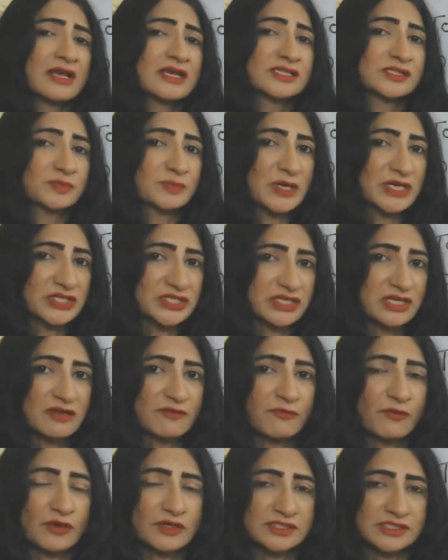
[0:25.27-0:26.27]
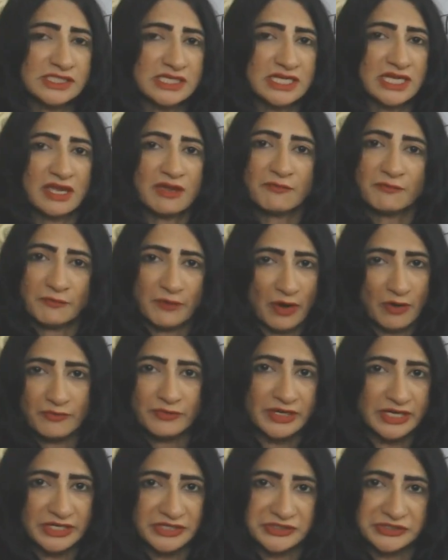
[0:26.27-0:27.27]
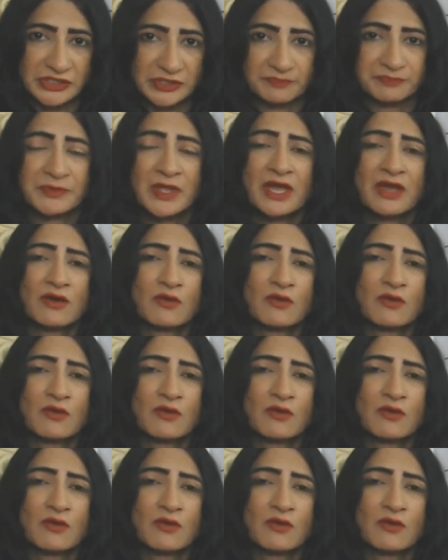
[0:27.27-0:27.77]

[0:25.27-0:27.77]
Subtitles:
especially for CA foundation.